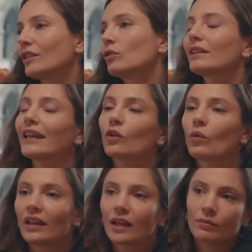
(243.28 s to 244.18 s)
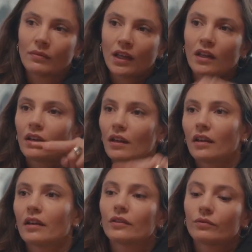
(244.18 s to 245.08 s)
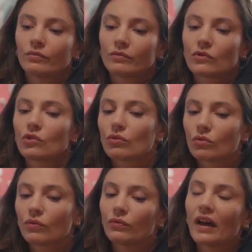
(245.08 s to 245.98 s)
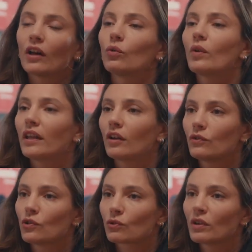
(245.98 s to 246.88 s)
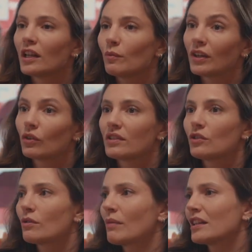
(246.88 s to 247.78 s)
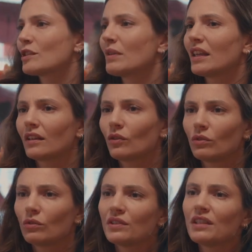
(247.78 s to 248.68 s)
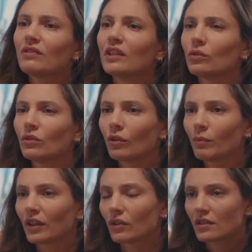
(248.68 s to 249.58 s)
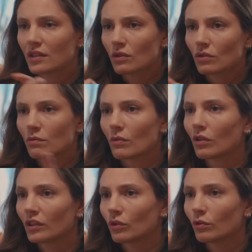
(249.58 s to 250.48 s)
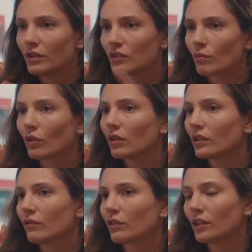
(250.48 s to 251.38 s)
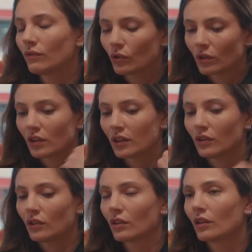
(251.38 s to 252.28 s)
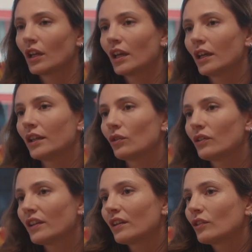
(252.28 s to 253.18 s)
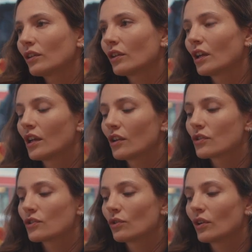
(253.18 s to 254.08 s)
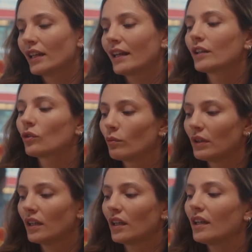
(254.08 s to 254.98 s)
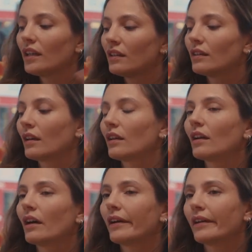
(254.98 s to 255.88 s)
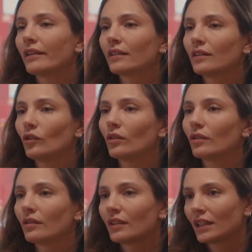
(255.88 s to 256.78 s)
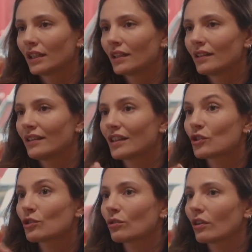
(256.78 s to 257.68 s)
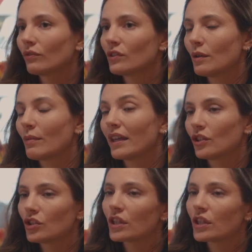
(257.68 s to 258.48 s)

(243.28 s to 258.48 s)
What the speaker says: don't like when I'm too far away of the screening, because it reminds me the TV, you know, because it's so small. It could be small even if you are in the theater. So I like to be in the texture of the image.